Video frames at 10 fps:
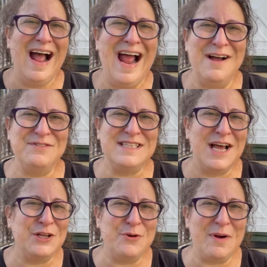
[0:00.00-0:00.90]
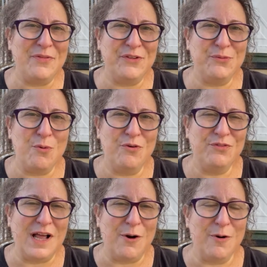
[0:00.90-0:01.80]
I have to tell you about this
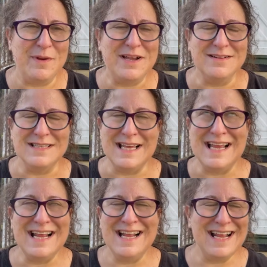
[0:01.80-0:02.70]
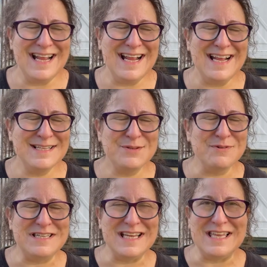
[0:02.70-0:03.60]
wallflower because it's
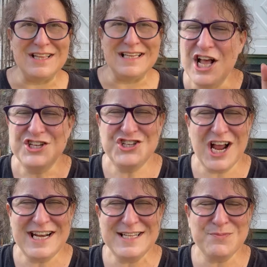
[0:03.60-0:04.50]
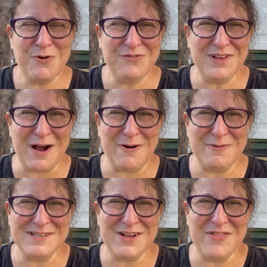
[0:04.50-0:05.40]
ridiculous. Chinese Wallflower
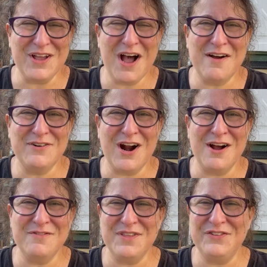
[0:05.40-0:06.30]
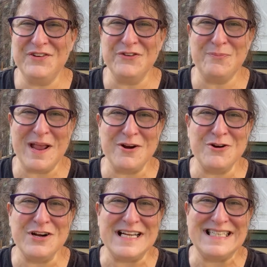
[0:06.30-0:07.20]
was on the cover of this year's Baker
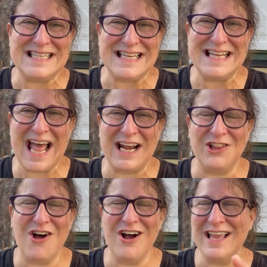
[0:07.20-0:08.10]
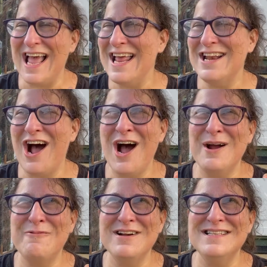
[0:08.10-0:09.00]
Creek seed catalog and
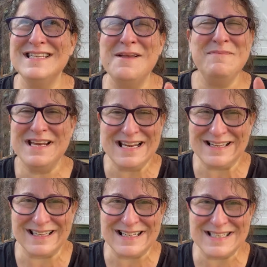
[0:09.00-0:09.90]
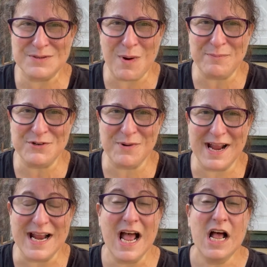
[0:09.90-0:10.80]
I was immediately swept
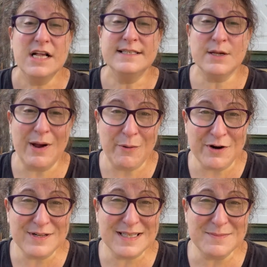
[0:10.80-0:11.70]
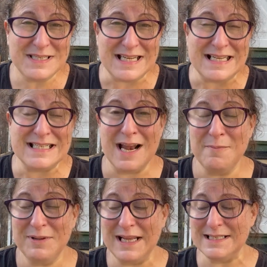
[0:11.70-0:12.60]
away. So I ordered some seeds and I
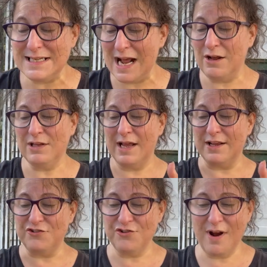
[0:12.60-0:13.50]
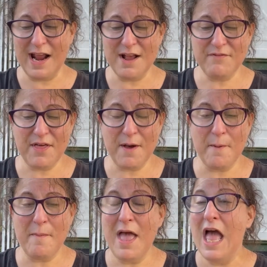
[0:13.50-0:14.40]
planted out like a tray of
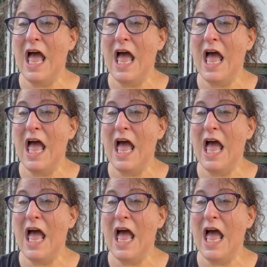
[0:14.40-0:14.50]
them